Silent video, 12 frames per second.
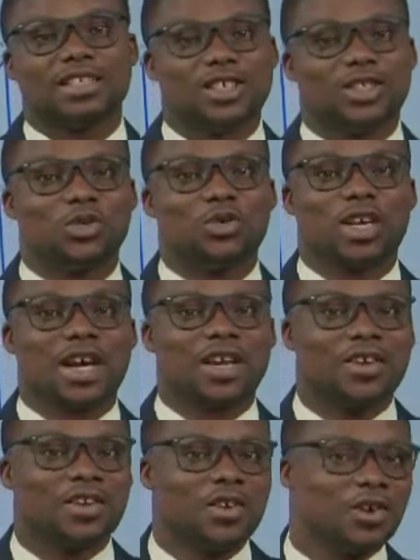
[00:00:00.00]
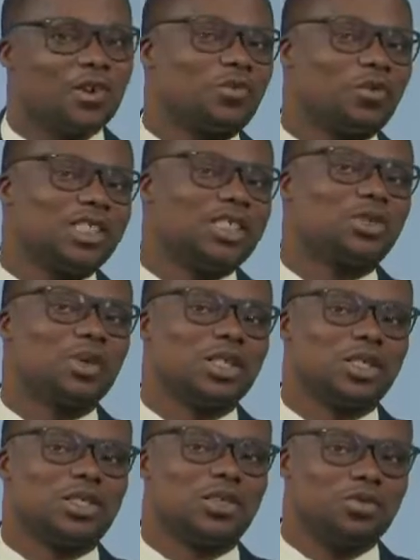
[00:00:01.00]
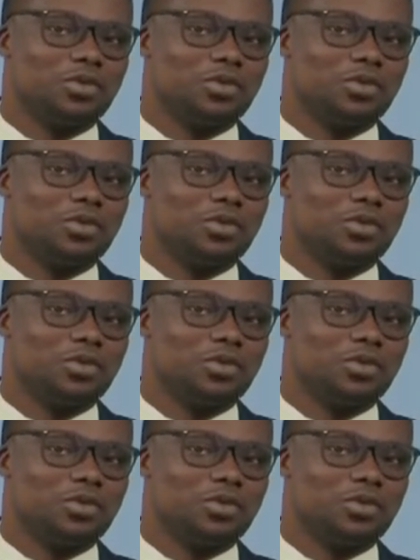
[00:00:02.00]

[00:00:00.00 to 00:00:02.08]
in July of 2022